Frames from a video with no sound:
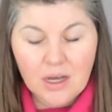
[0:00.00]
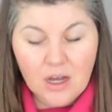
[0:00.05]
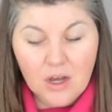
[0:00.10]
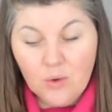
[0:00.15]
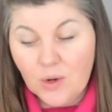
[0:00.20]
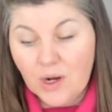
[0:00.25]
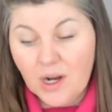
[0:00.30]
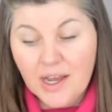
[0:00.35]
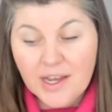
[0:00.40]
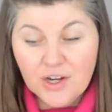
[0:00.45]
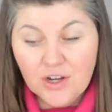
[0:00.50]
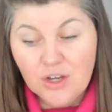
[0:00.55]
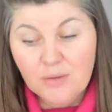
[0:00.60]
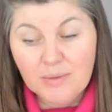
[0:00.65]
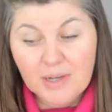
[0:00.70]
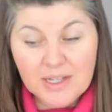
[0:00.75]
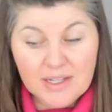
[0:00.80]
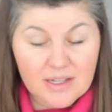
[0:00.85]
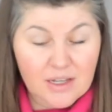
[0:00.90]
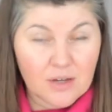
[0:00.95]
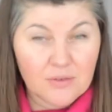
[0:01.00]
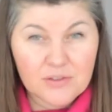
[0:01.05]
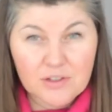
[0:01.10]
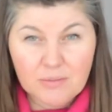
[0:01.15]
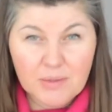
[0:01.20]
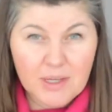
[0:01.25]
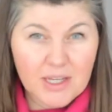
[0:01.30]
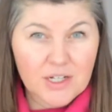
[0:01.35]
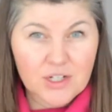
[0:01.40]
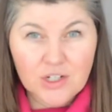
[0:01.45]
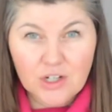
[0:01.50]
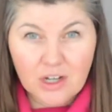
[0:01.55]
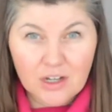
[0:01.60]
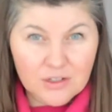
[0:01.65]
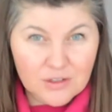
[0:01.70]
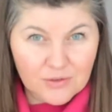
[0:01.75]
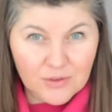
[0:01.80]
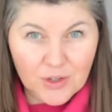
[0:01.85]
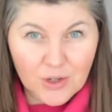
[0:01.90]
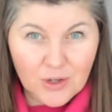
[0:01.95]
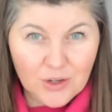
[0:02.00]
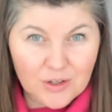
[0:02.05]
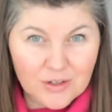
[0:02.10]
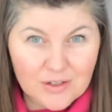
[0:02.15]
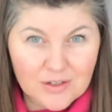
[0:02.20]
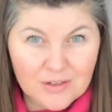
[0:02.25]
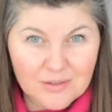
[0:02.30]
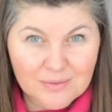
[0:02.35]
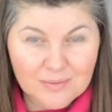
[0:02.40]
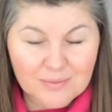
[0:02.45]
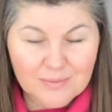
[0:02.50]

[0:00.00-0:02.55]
oh, well, I know myself to be a child of God.